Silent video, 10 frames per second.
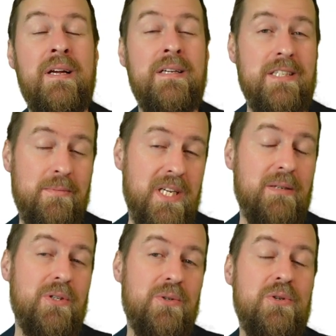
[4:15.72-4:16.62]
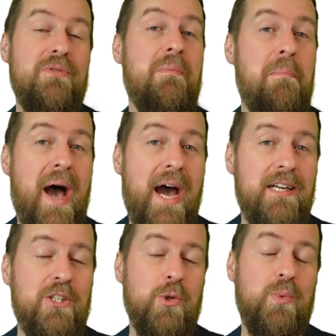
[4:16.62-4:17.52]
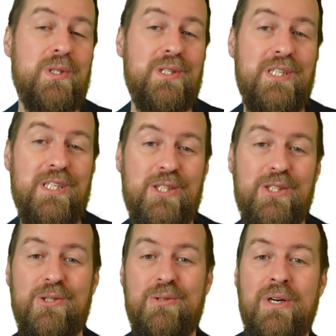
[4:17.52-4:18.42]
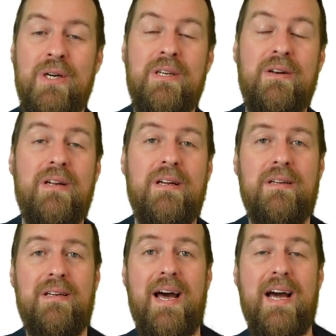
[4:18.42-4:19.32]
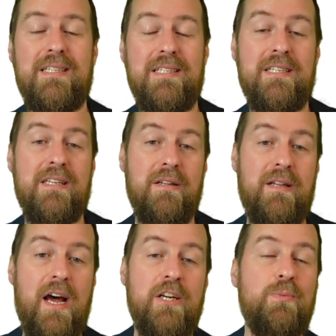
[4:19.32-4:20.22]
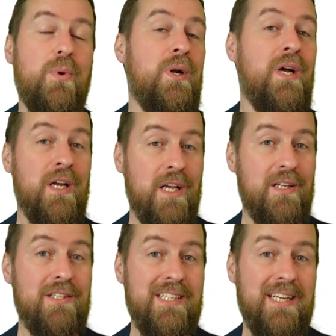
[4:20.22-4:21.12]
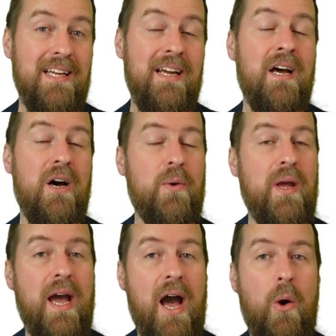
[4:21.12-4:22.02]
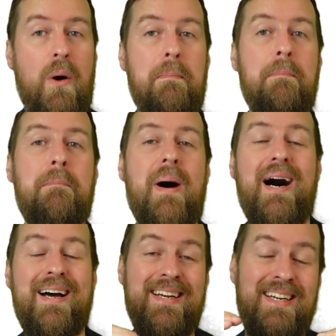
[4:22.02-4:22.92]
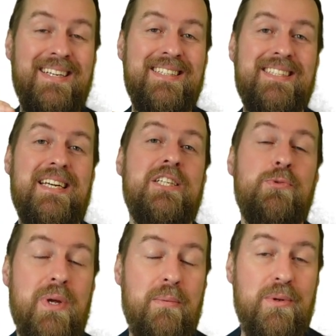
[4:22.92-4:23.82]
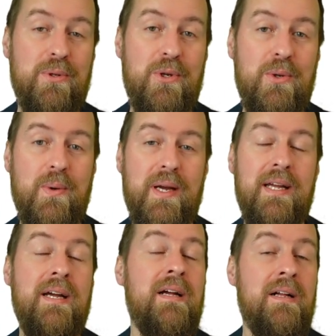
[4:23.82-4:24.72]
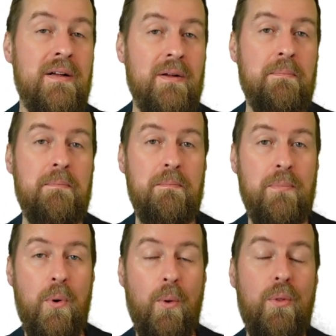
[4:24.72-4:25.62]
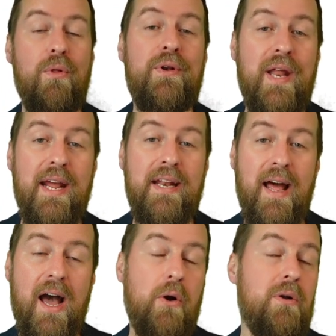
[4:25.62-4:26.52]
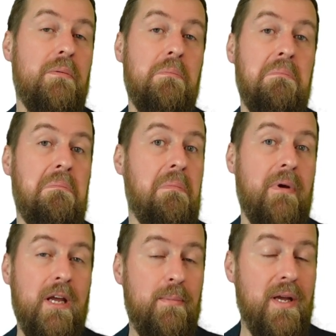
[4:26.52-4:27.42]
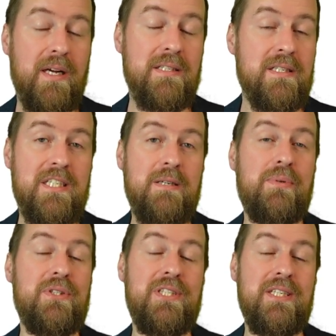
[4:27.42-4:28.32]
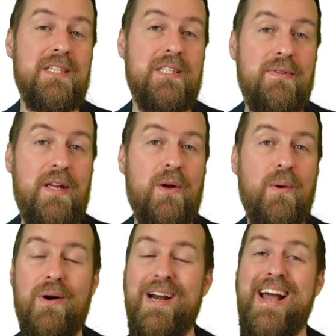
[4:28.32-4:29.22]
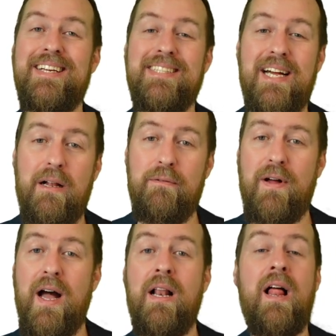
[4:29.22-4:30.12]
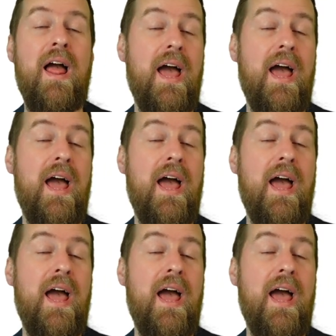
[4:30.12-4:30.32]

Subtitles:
Sometimes also the manager will need to access the dashboard. He'll say, okay, how are my salespeople doing? Pull the data out, maybe as a simple CSV or an Excel file.